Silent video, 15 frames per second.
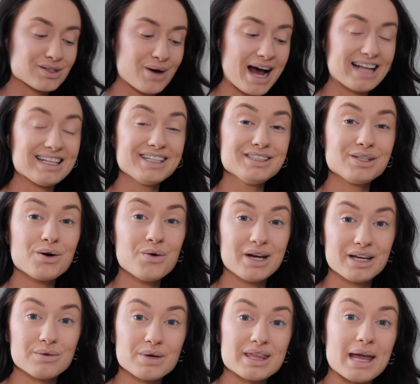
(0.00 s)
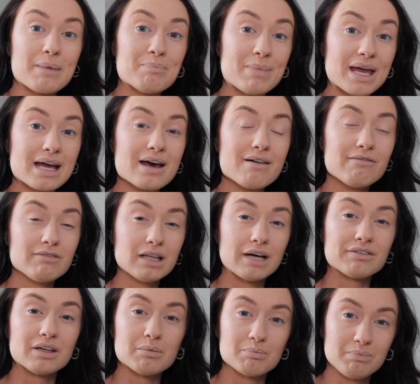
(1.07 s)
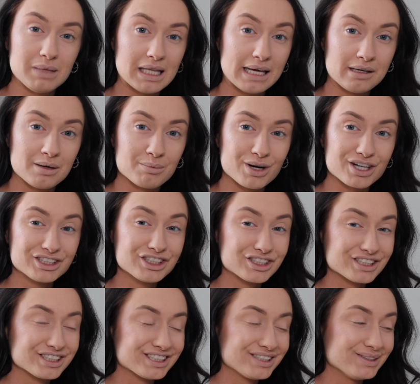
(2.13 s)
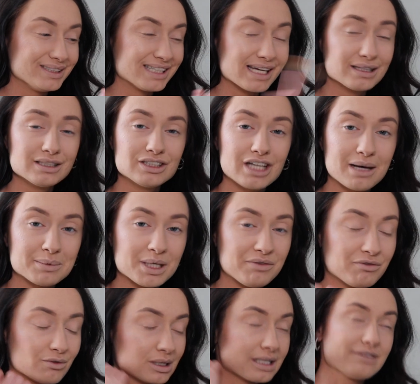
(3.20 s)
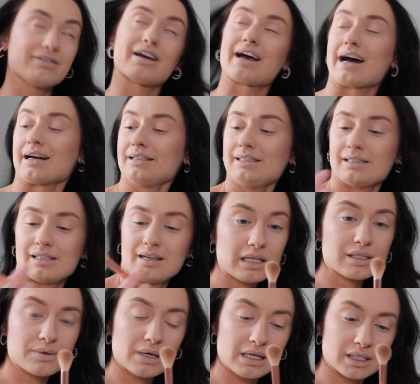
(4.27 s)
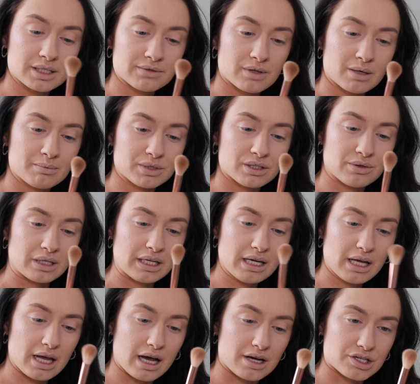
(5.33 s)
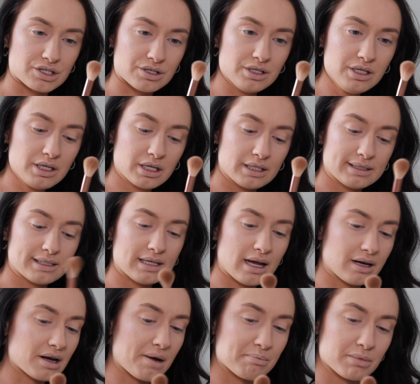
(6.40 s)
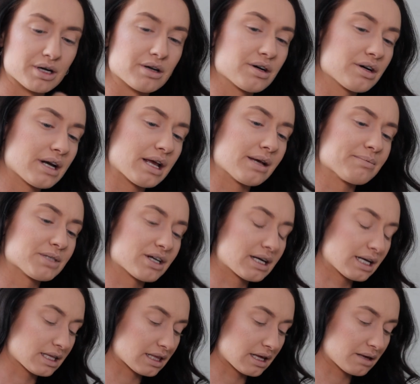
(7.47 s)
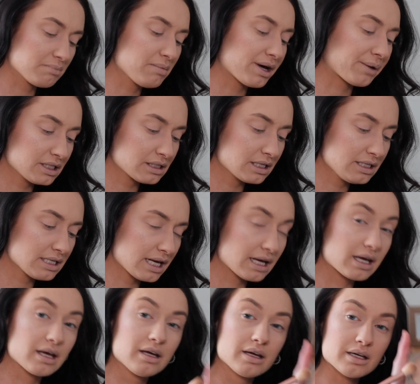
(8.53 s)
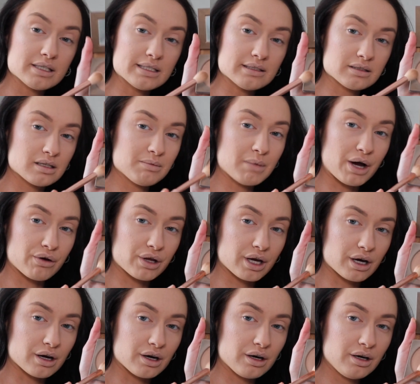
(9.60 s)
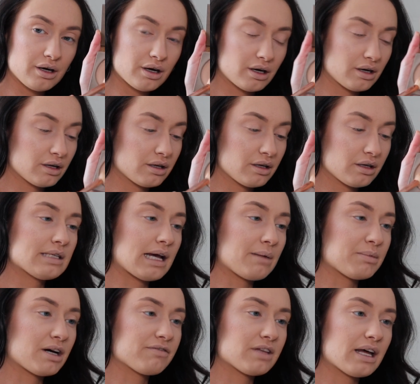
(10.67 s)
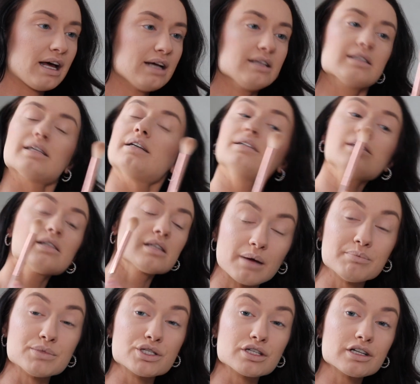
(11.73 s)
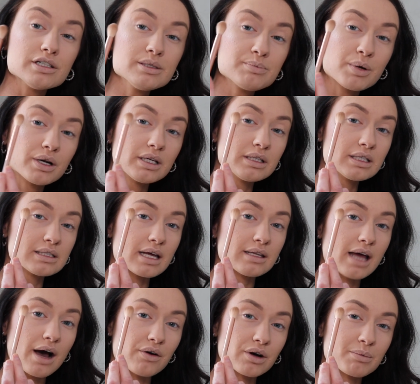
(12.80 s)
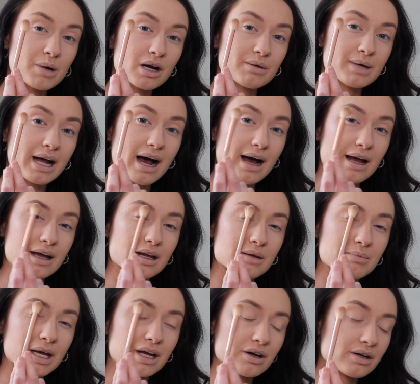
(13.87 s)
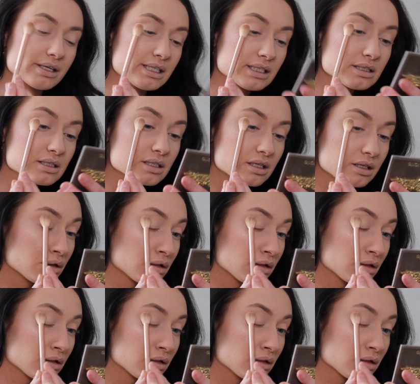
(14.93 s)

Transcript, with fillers: So I like to go in with a big fluffy blending brush just to get the job done really fast. This one is from Sonia Kashuk. It's not numbered or named or anything, but I'm just gonna take a decent amount here, tap off the excess, and I'm just putting this on the outer part of my eye and in my crease.